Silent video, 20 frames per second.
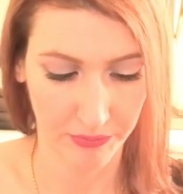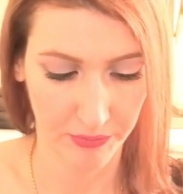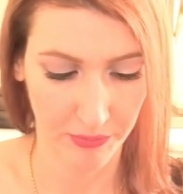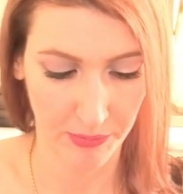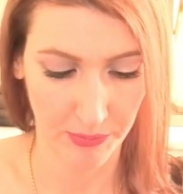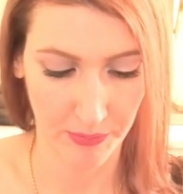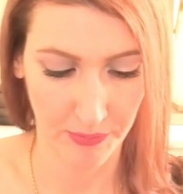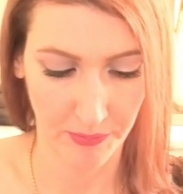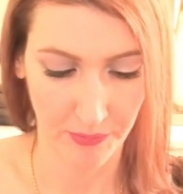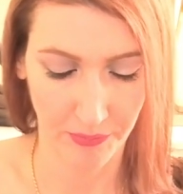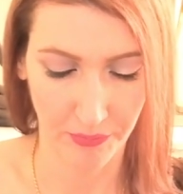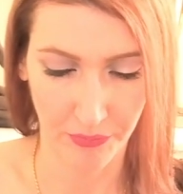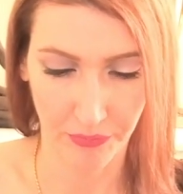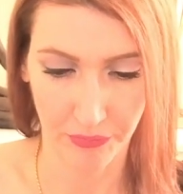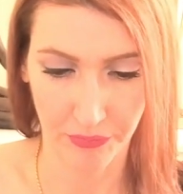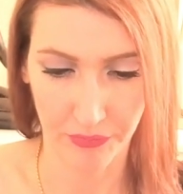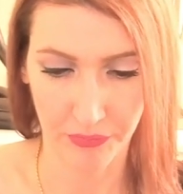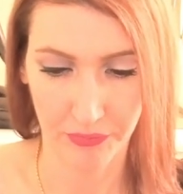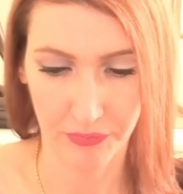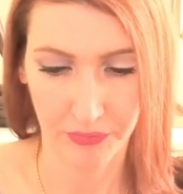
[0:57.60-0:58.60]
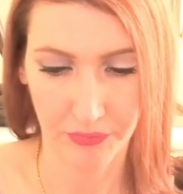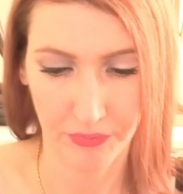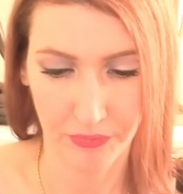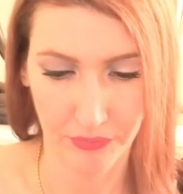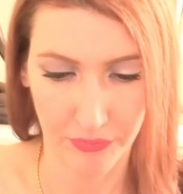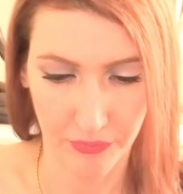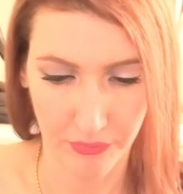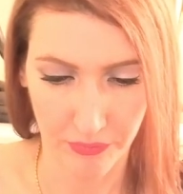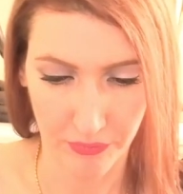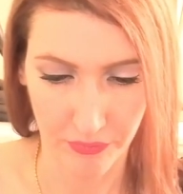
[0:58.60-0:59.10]

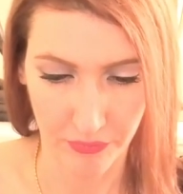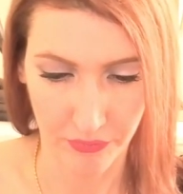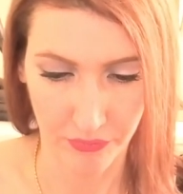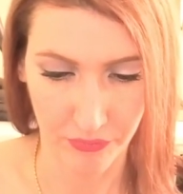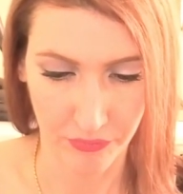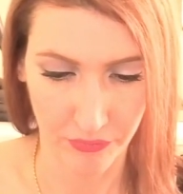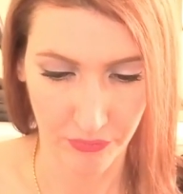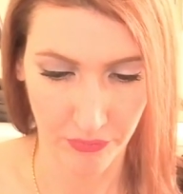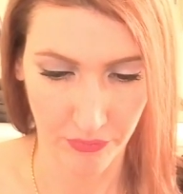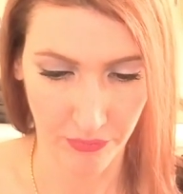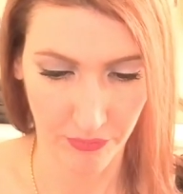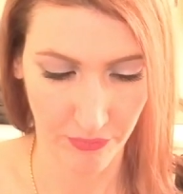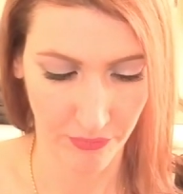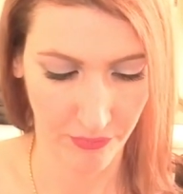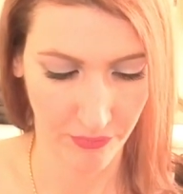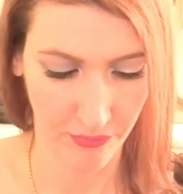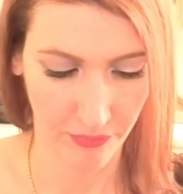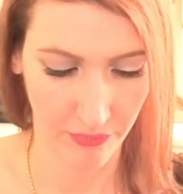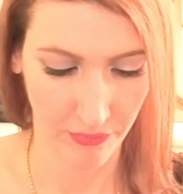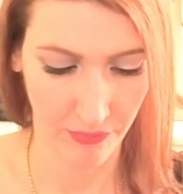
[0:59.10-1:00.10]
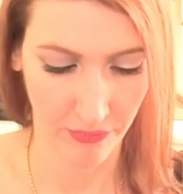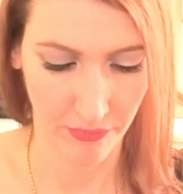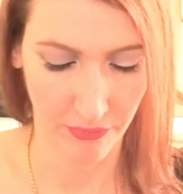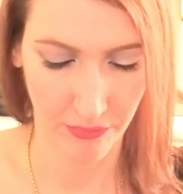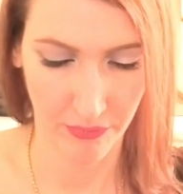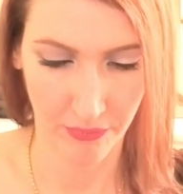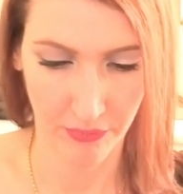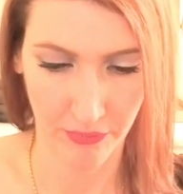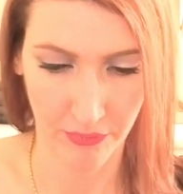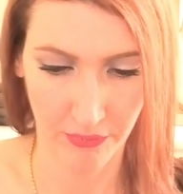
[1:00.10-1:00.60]

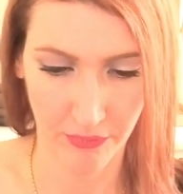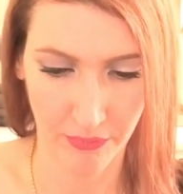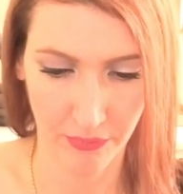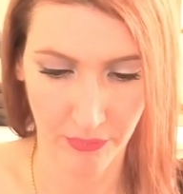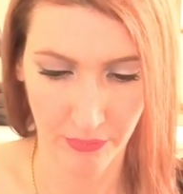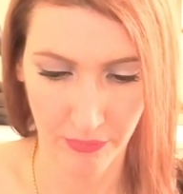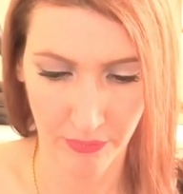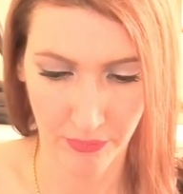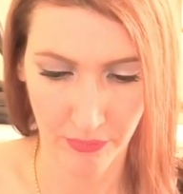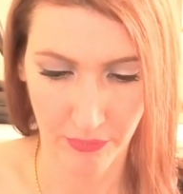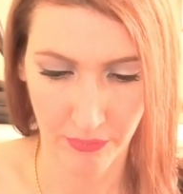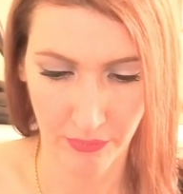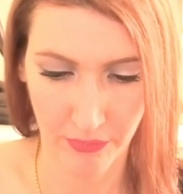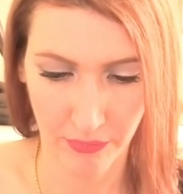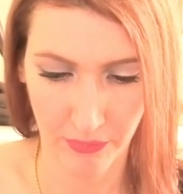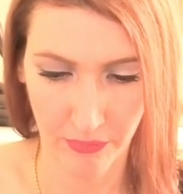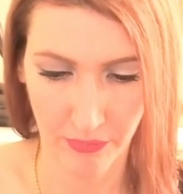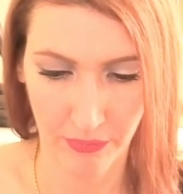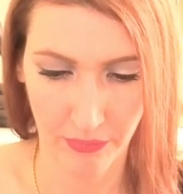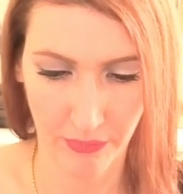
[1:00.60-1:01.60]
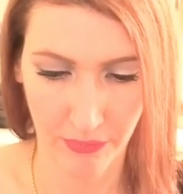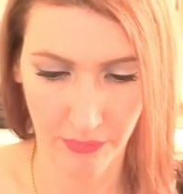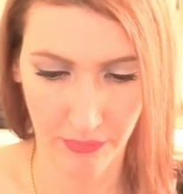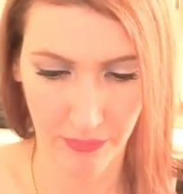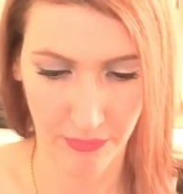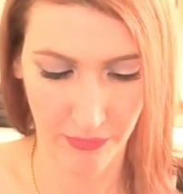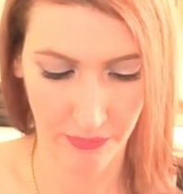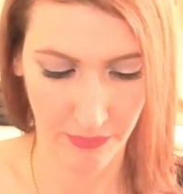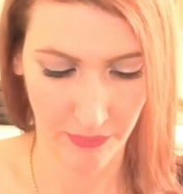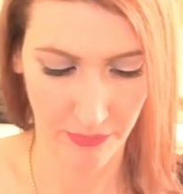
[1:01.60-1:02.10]

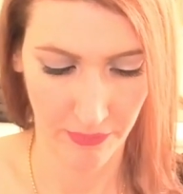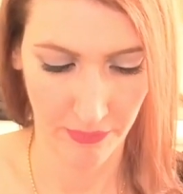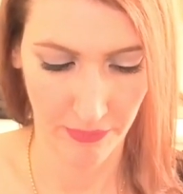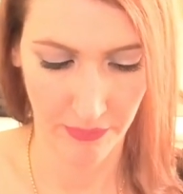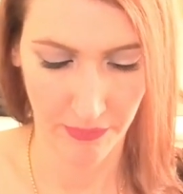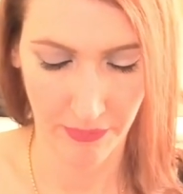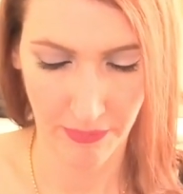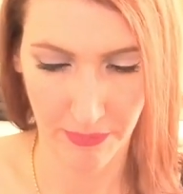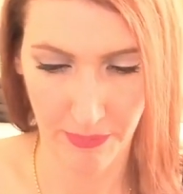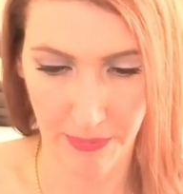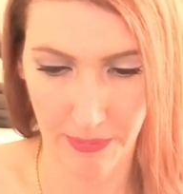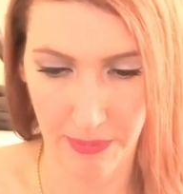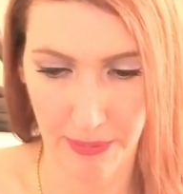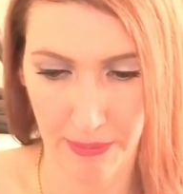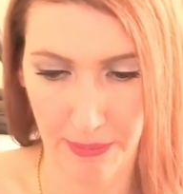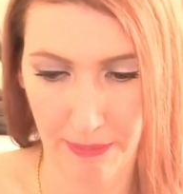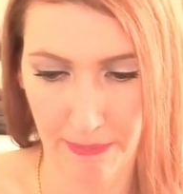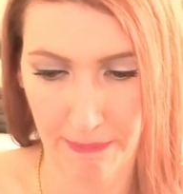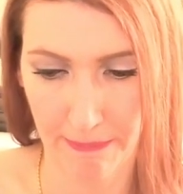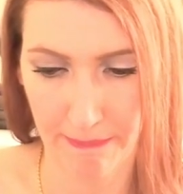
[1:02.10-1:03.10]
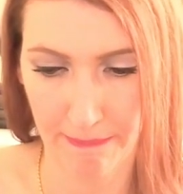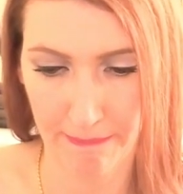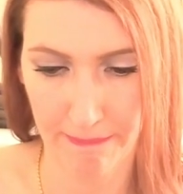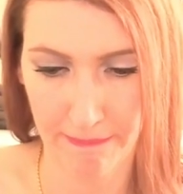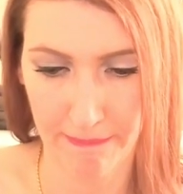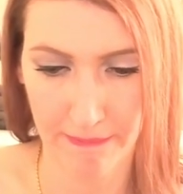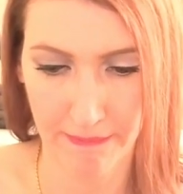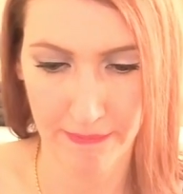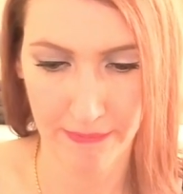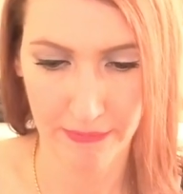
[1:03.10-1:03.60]

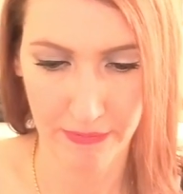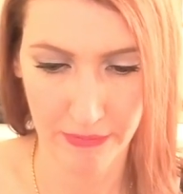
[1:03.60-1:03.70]
(silence)